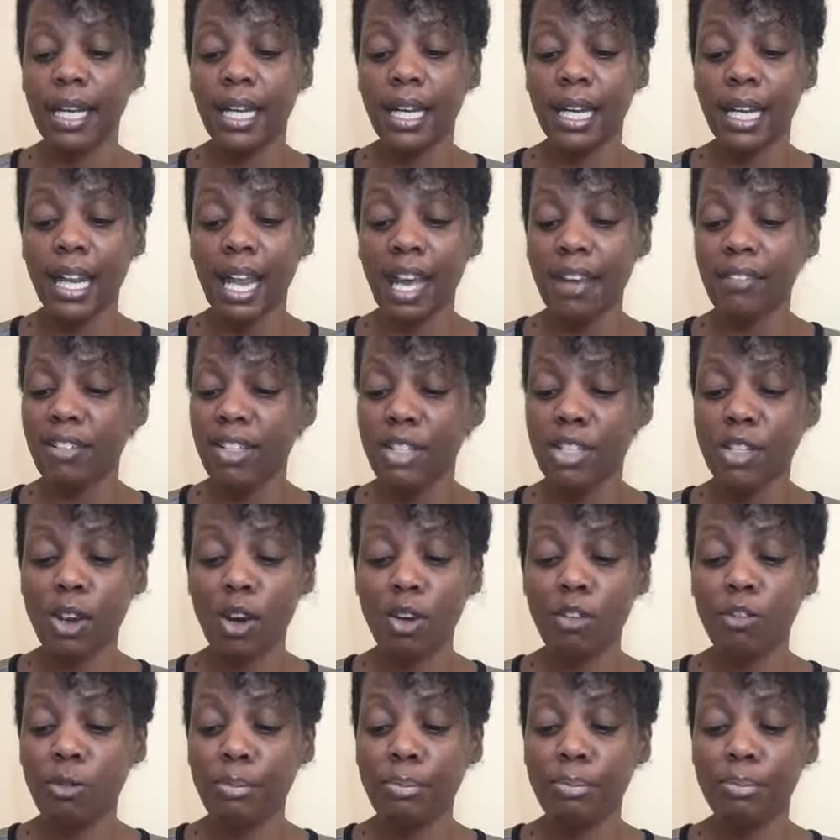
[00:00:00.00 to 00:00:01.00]
lovers
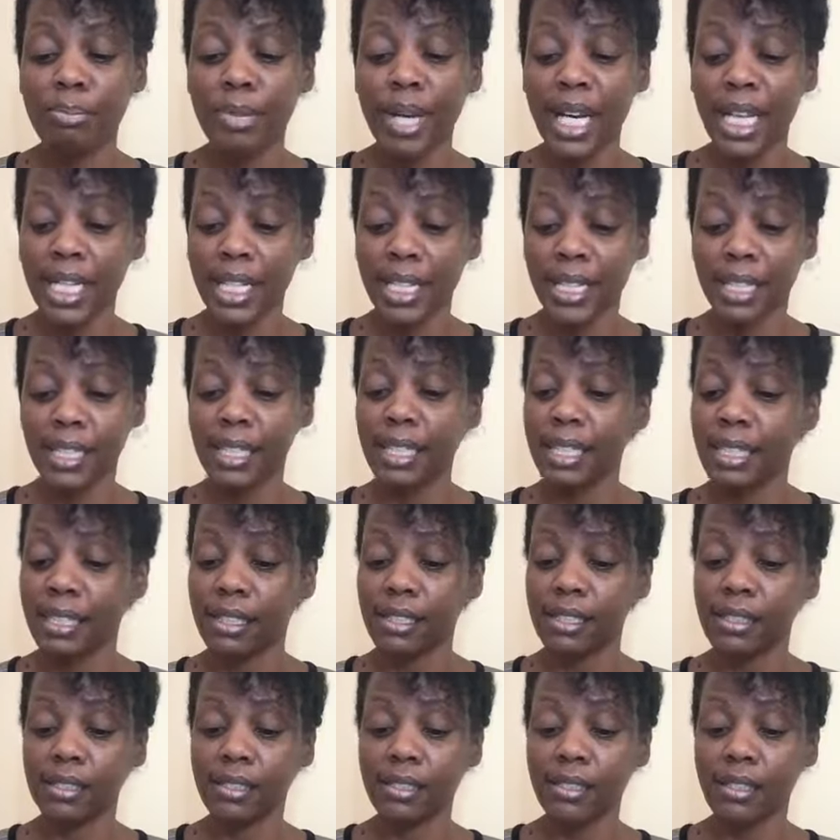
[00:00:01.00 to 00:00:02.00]
of money,
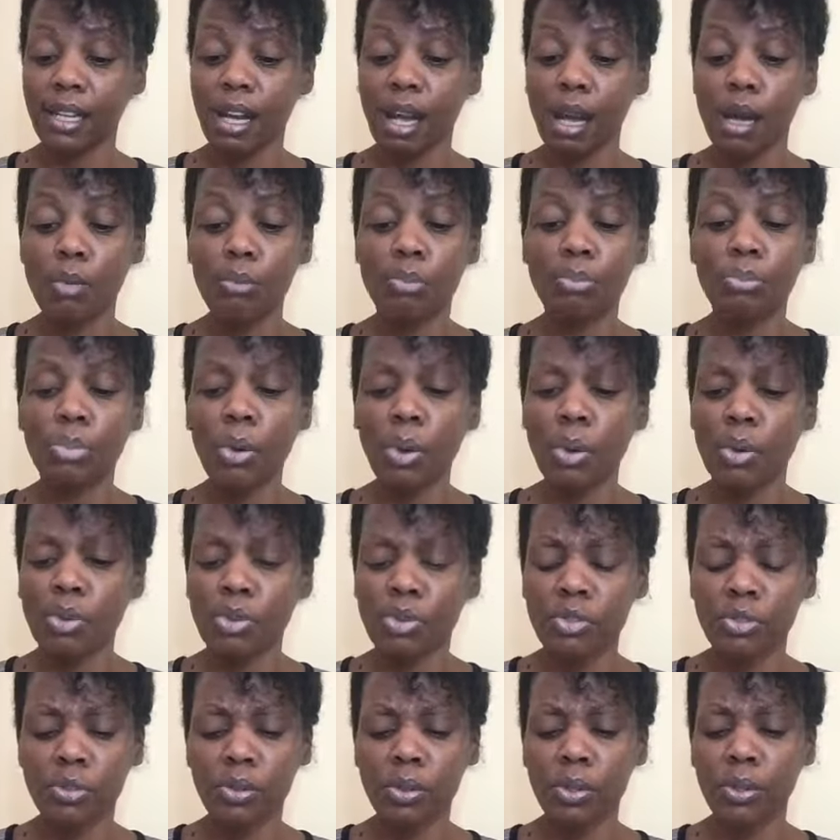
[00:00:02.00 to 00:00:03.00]

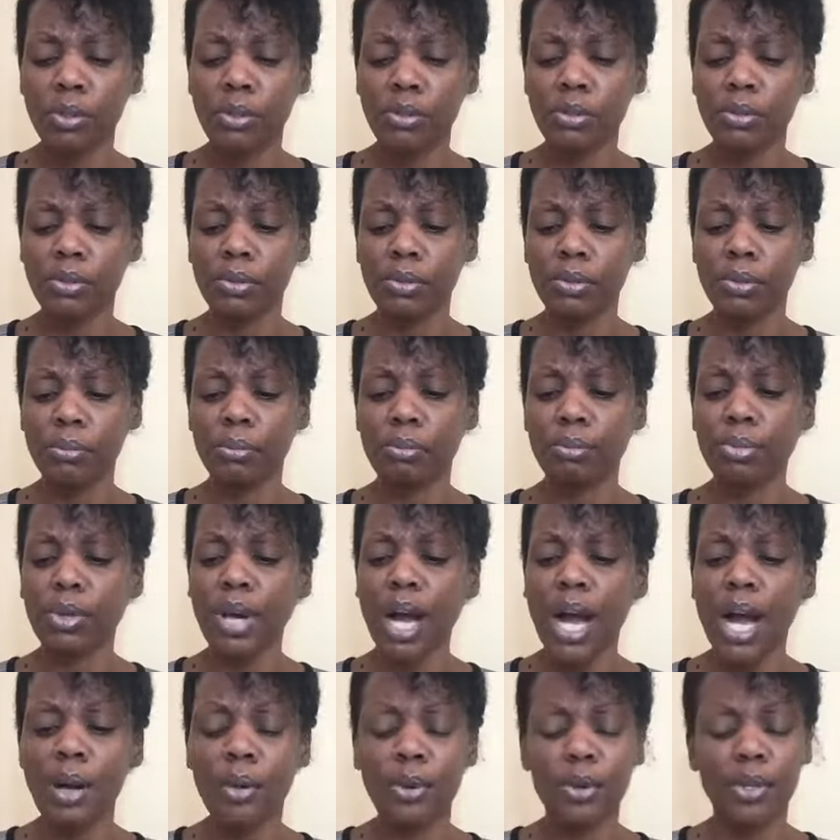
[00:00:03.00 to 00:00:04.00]
boastful,
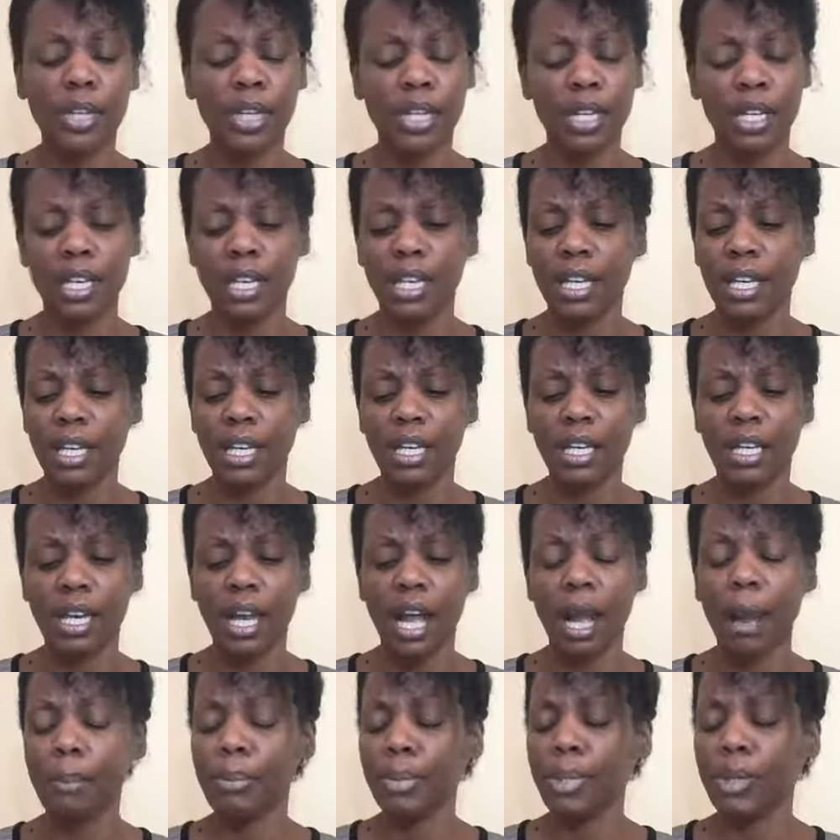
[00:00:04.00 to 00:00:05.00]
proud,
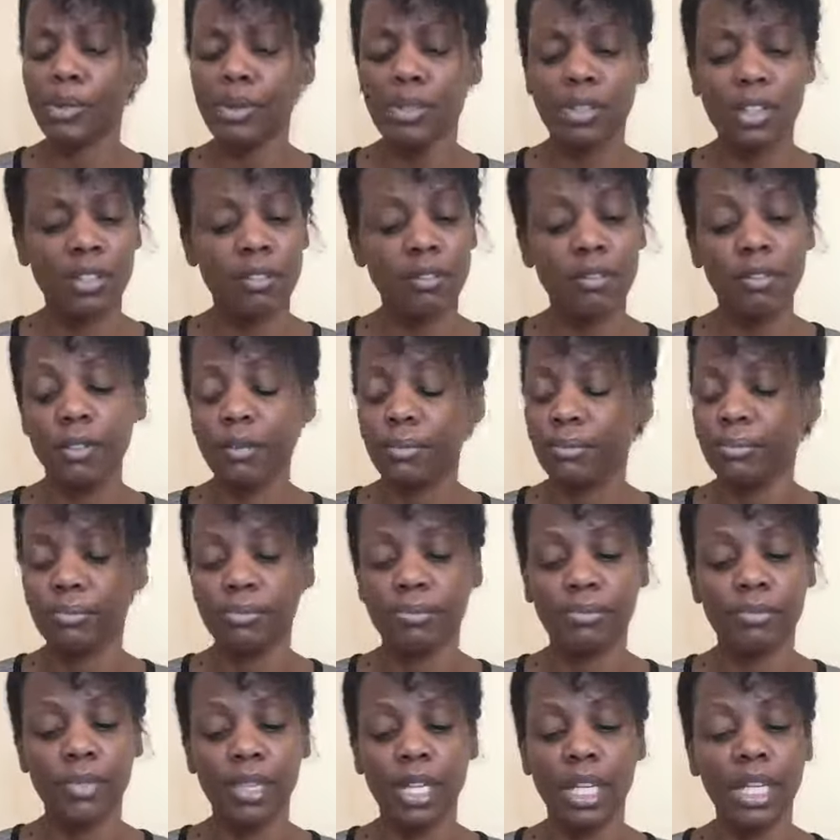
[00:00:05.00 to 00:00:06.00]
abusive.
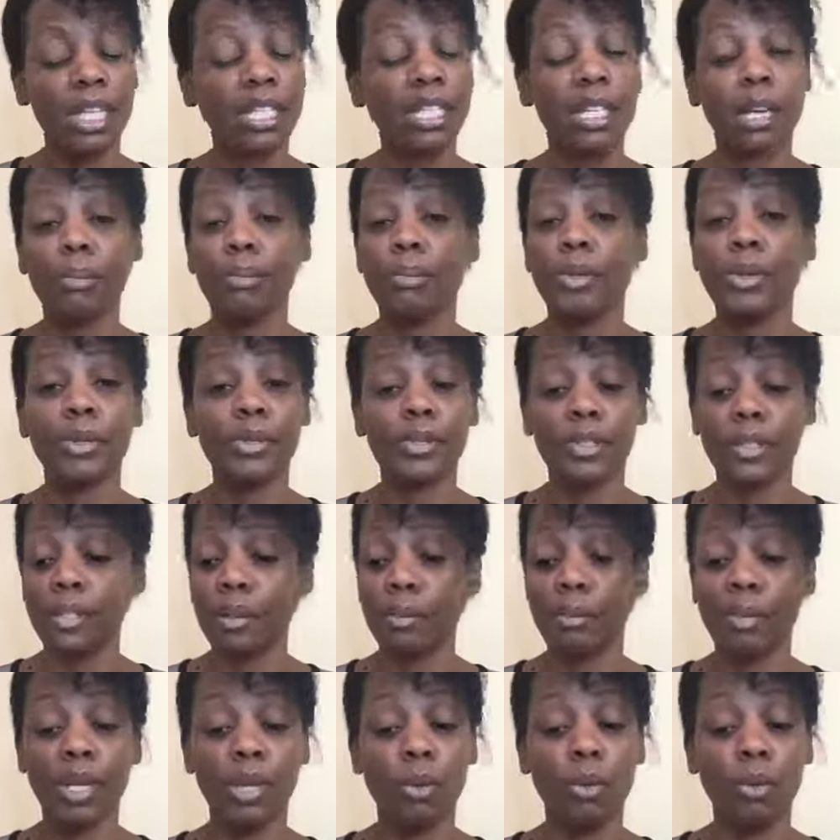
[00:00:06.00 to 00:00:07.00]
And this abuse is
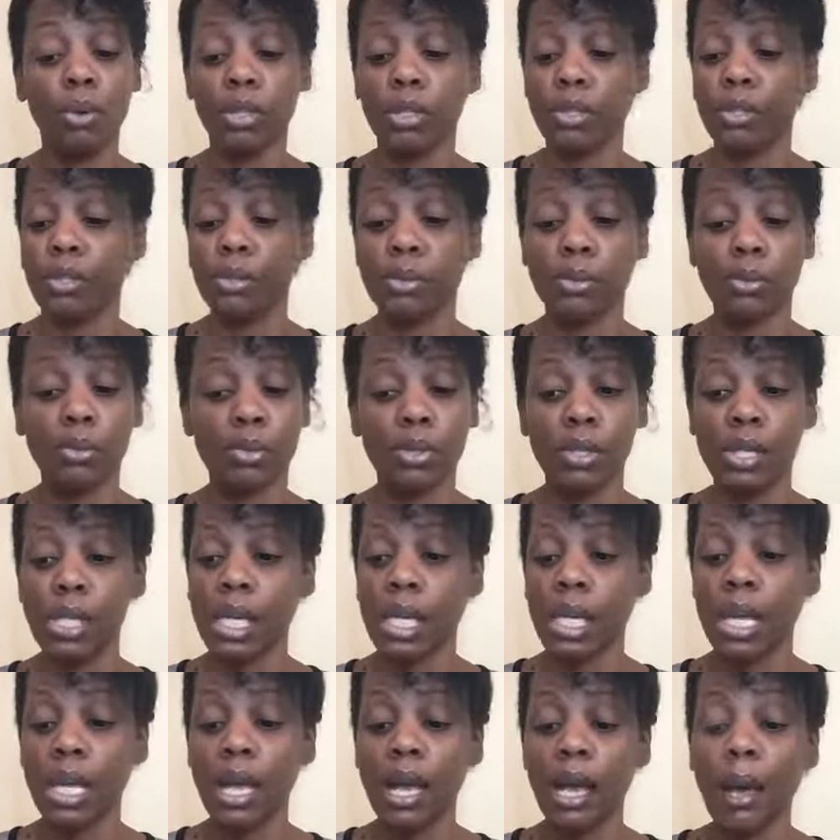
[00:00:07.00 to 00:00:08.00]
a big one too.
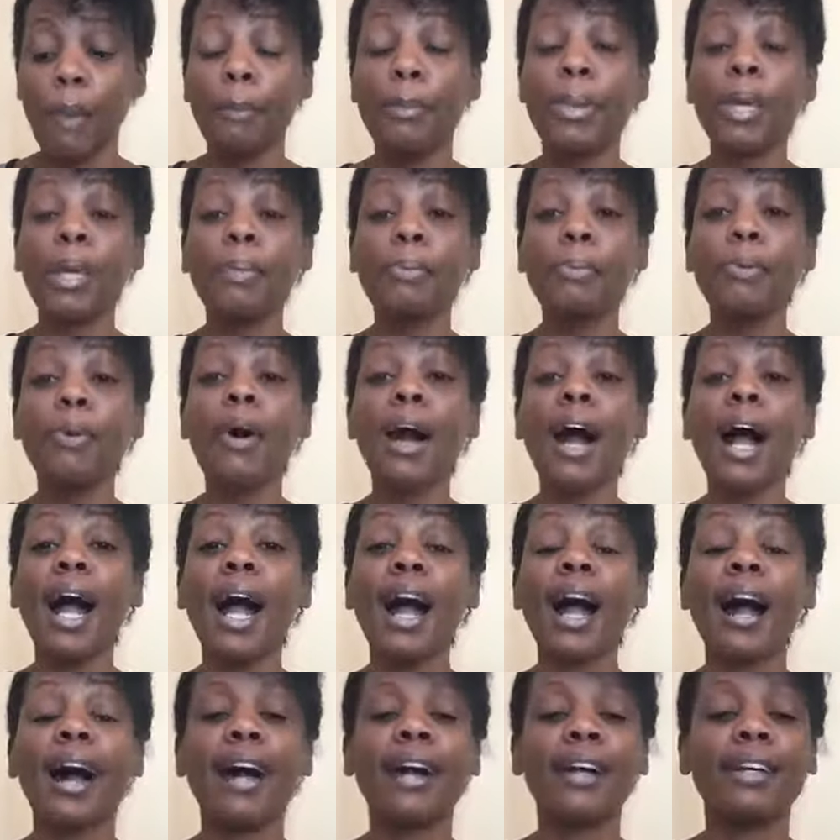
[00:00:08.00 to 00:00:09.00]
People
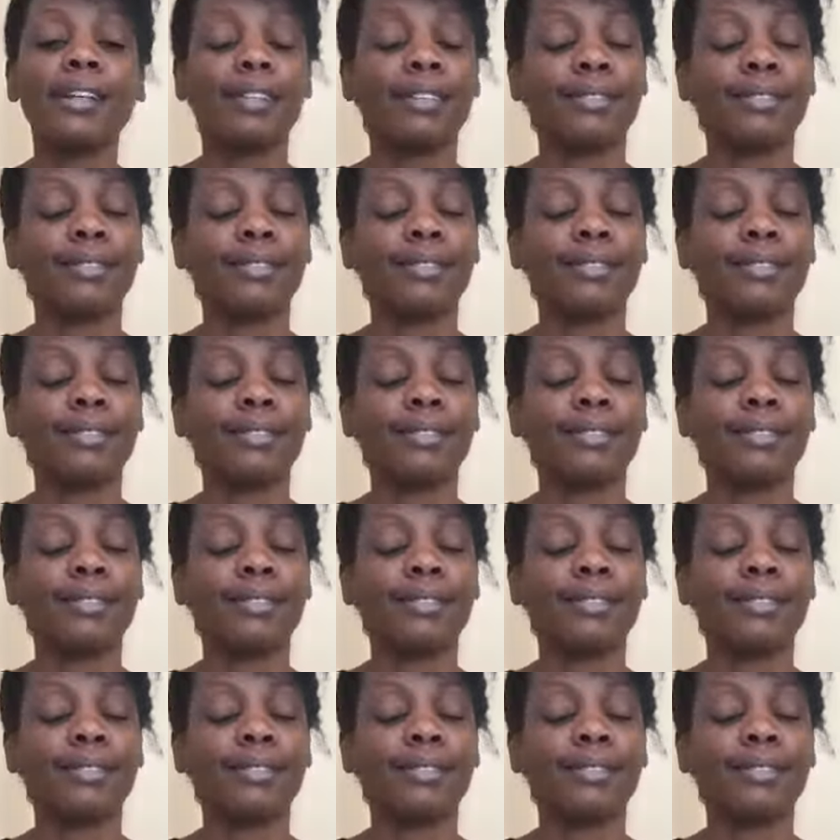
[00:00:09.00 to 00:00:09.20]
are.